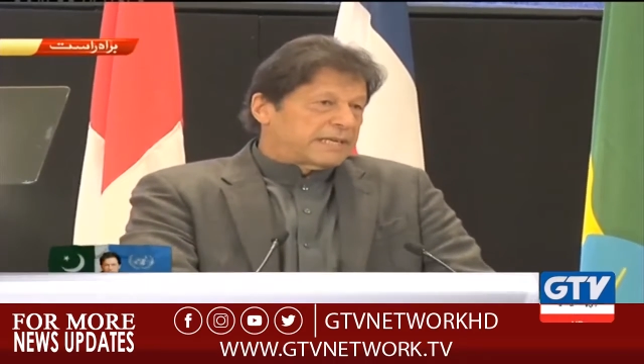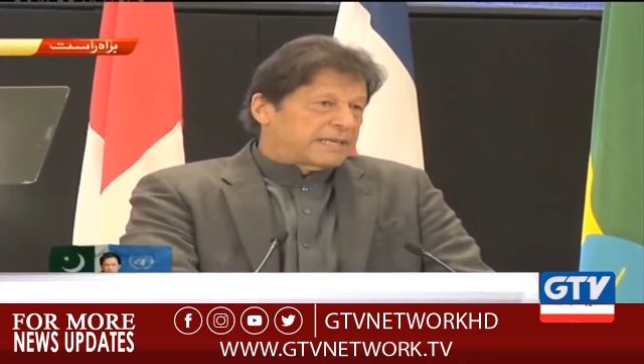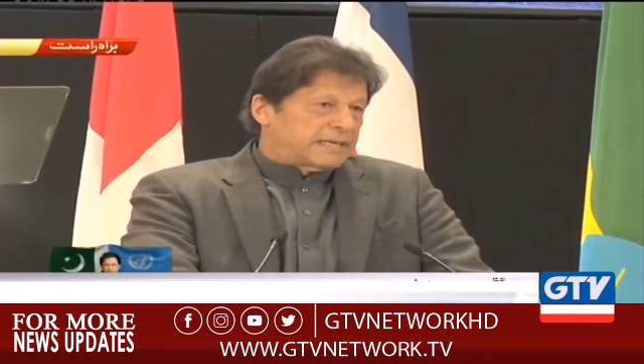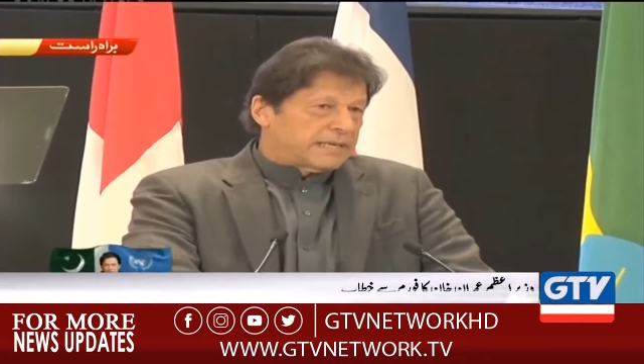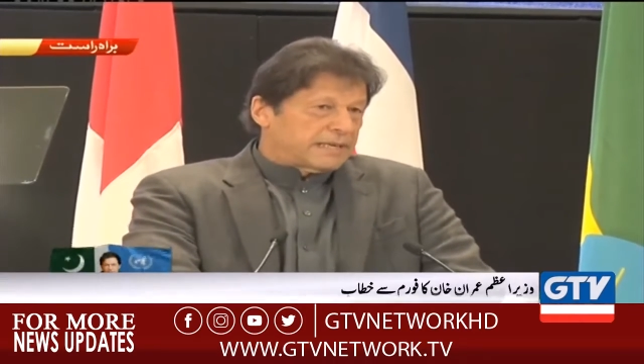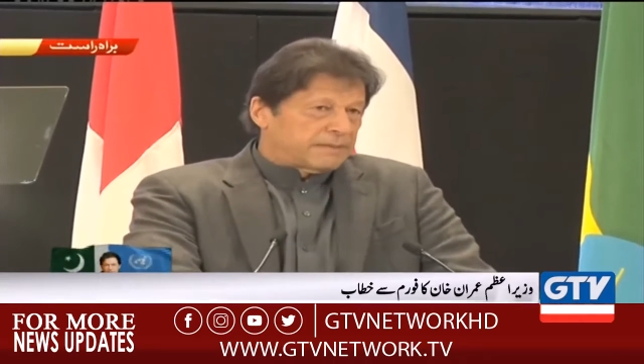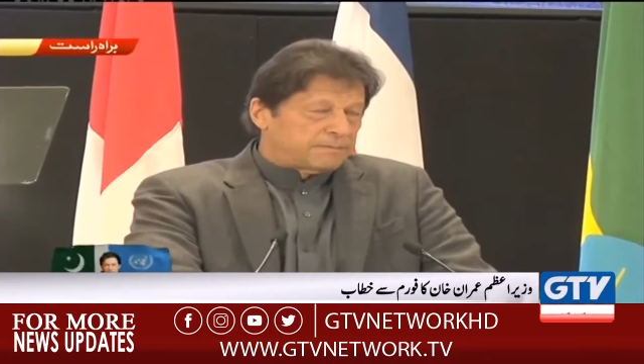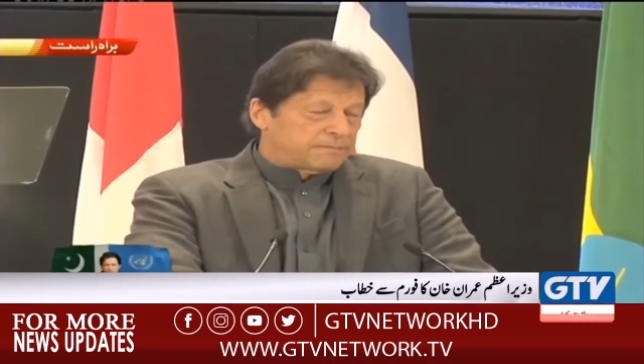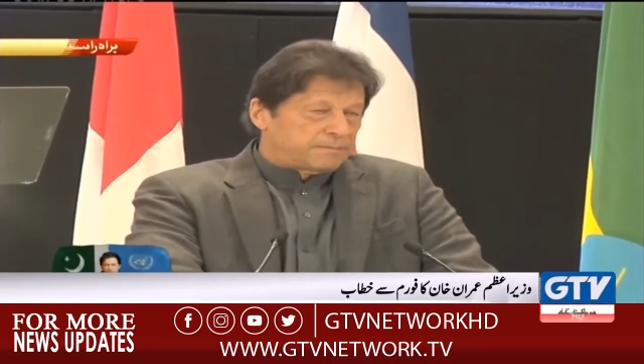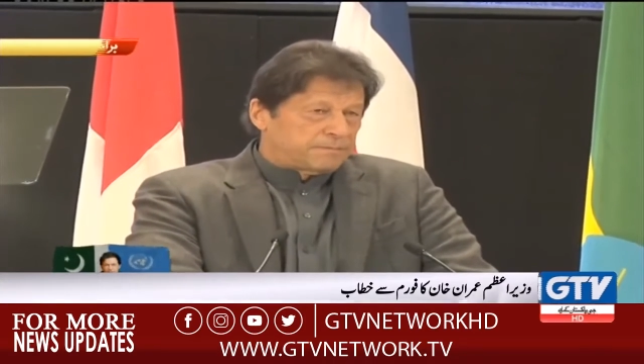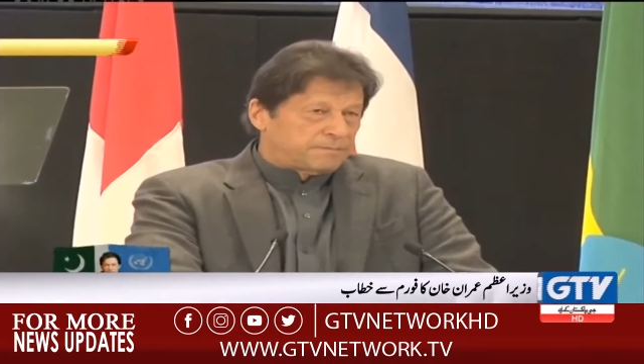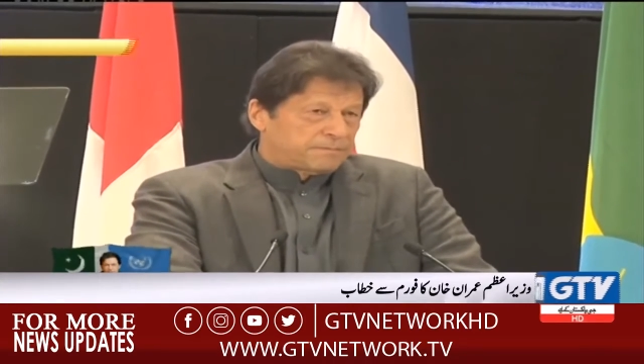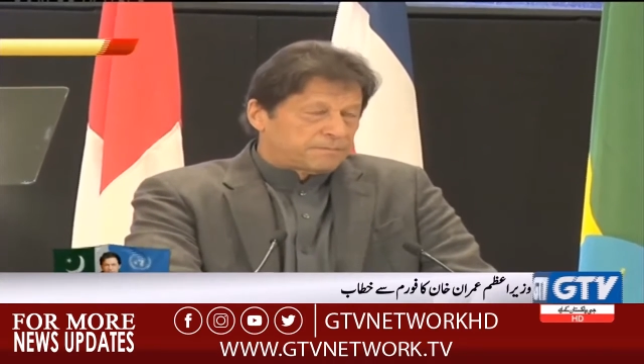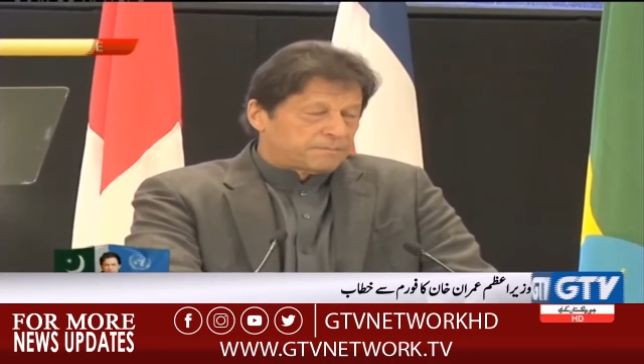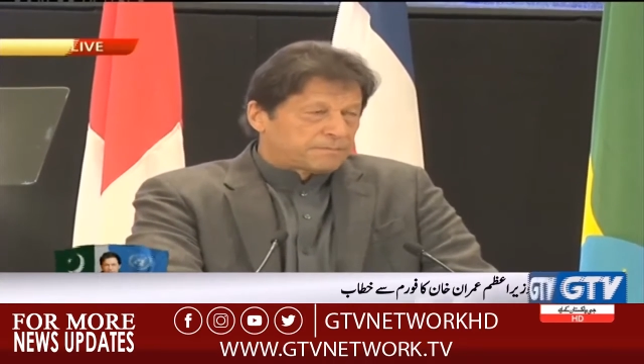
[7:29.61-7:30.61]
India.
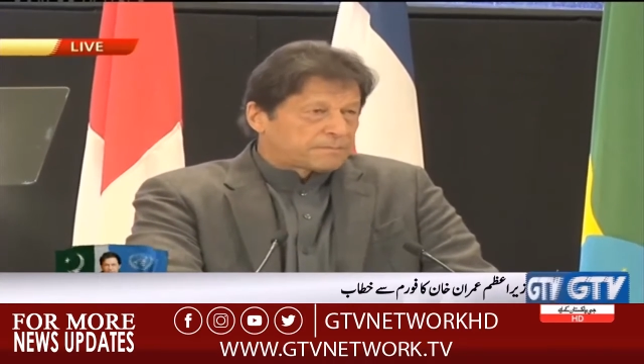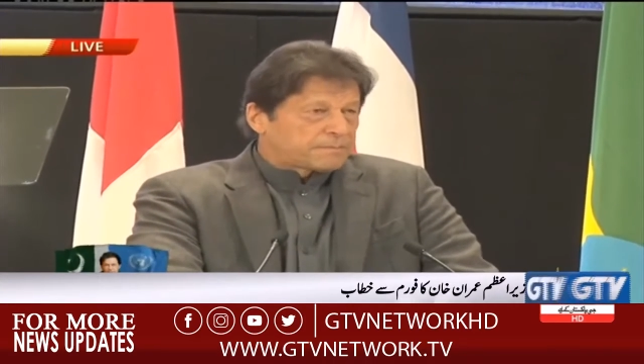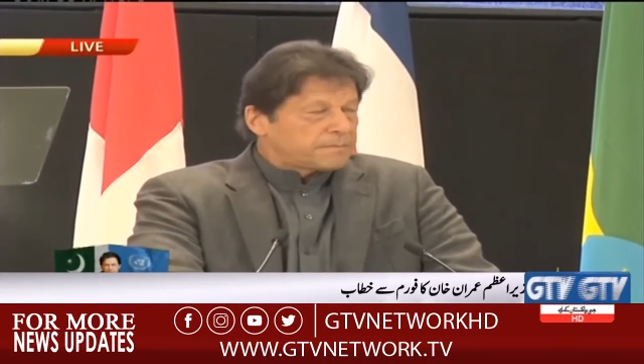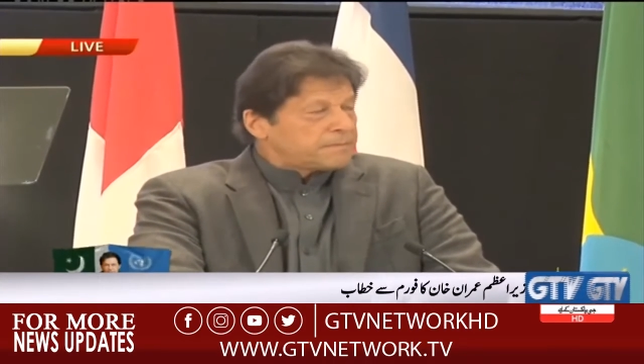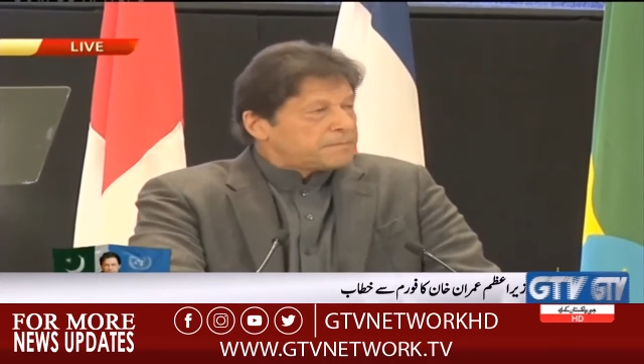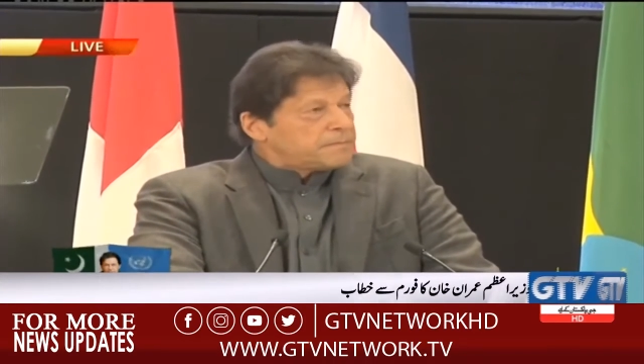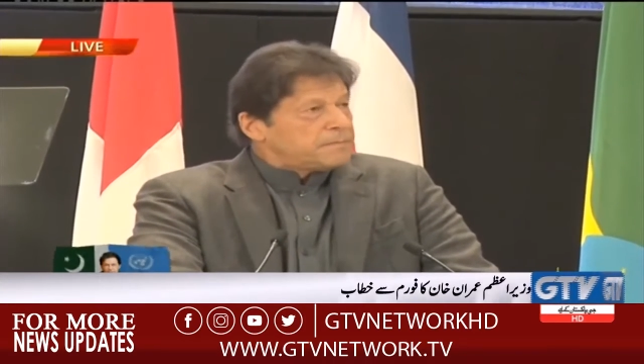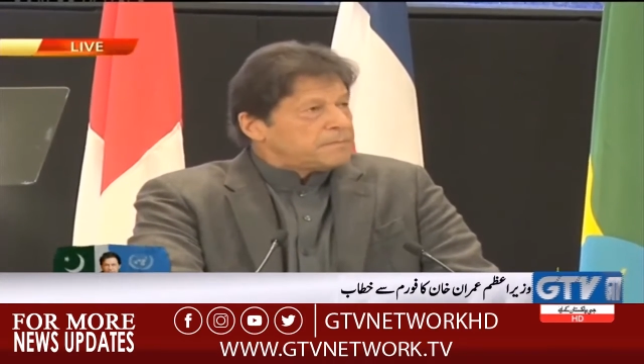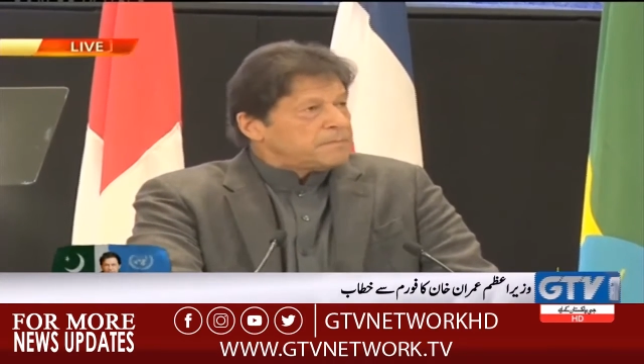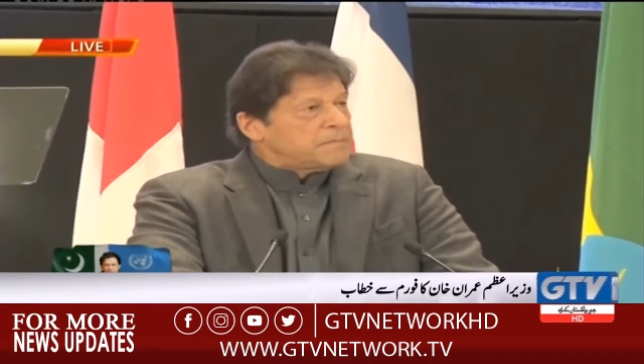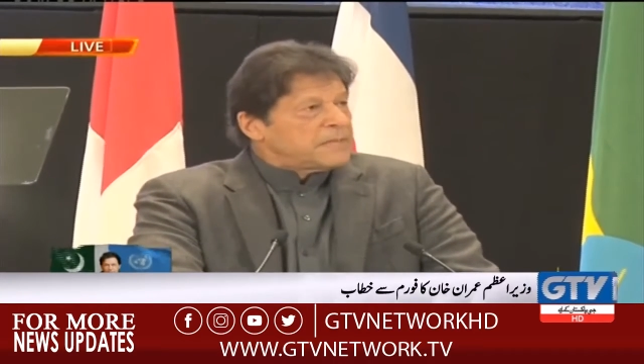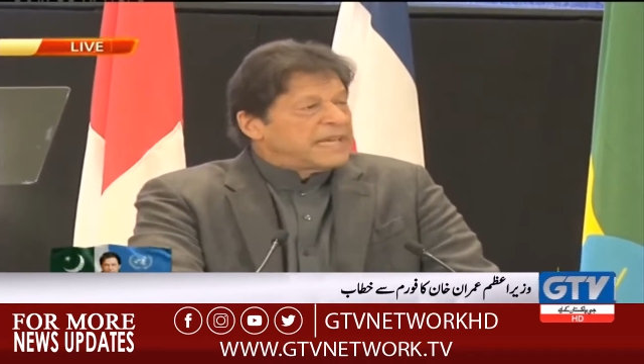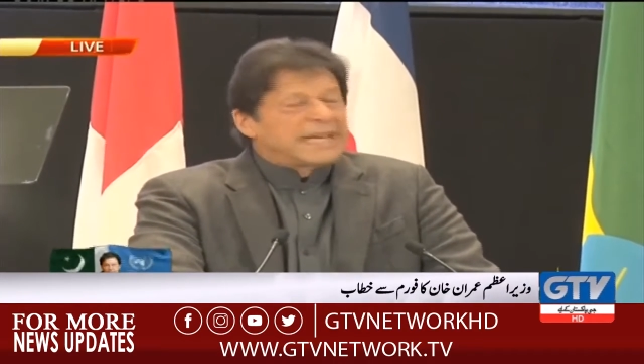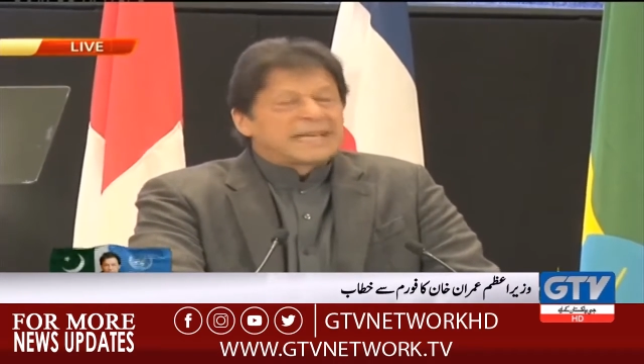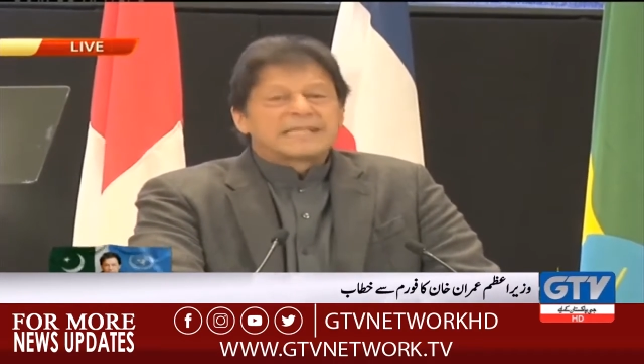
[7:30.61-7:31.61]

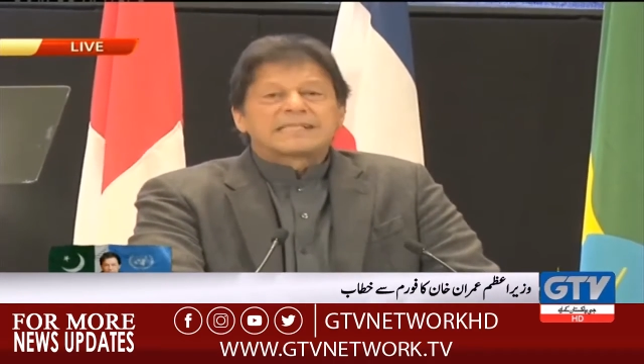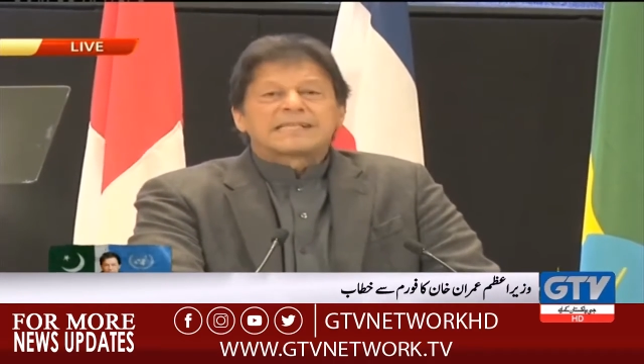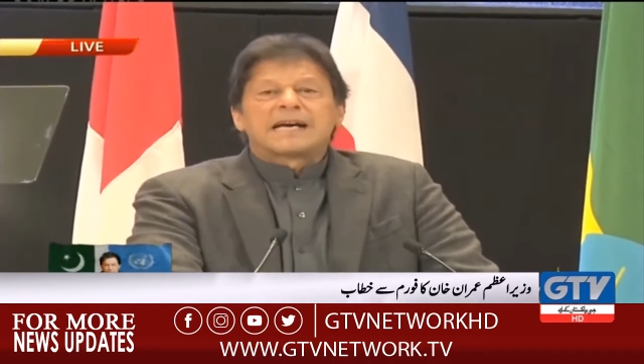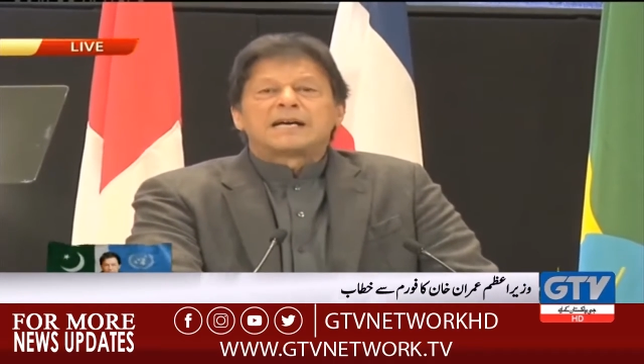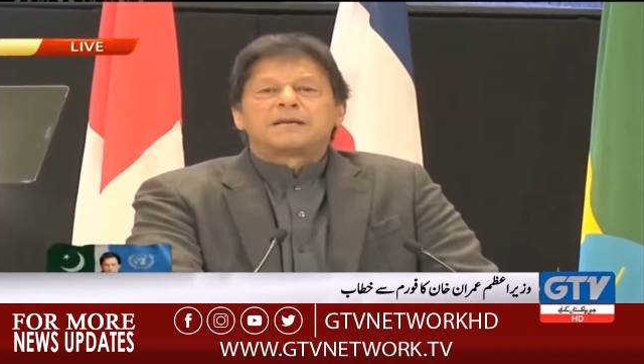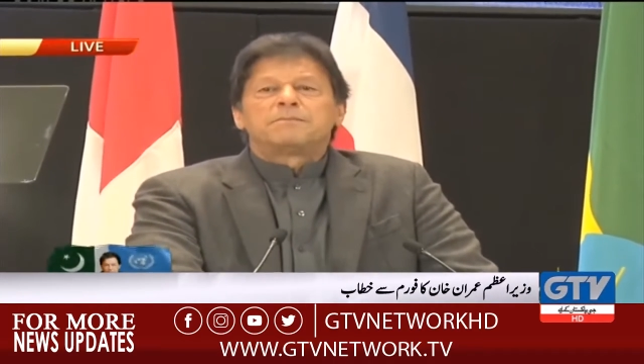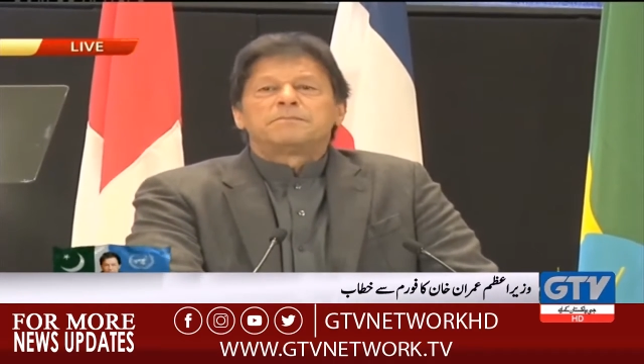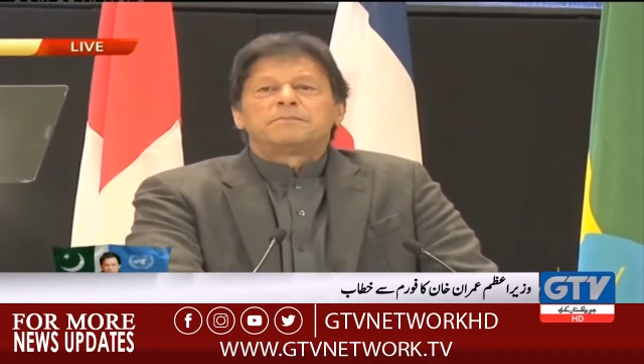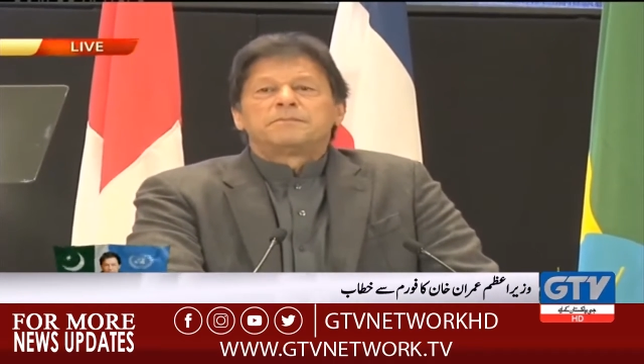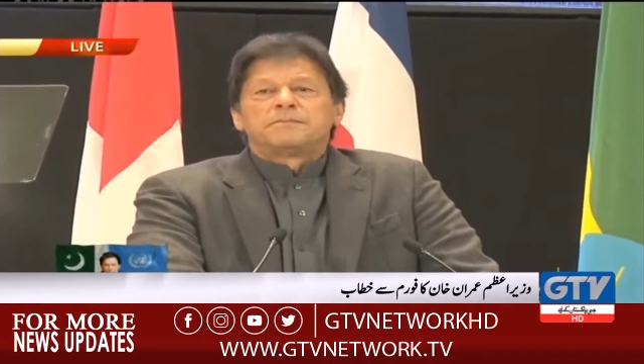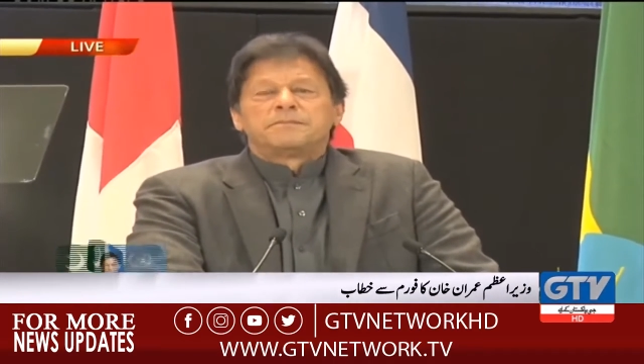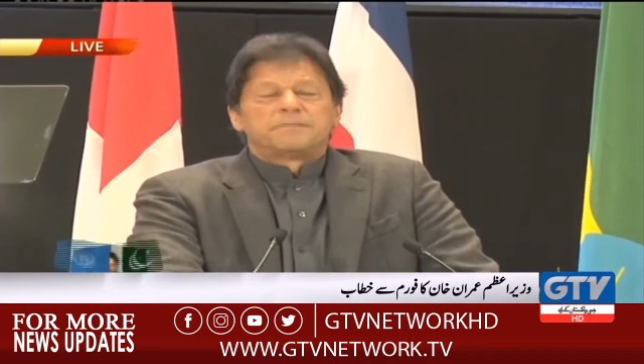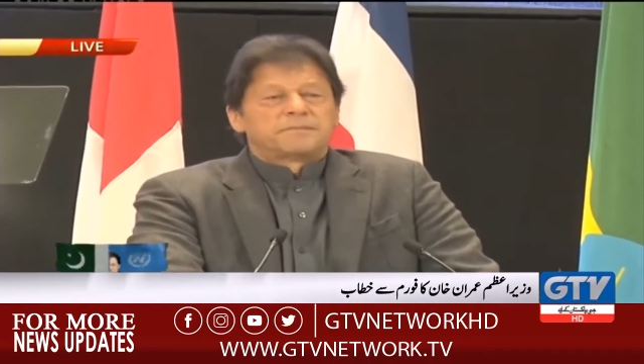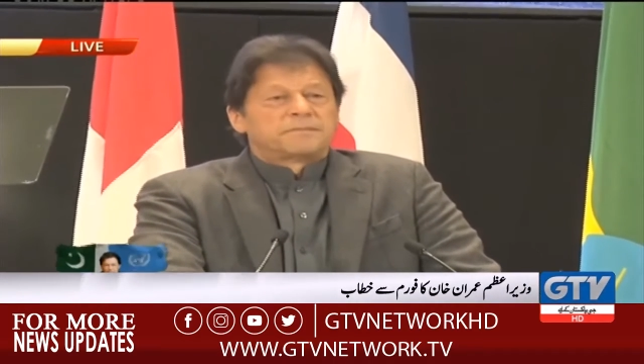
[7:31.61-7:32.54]
In Assam,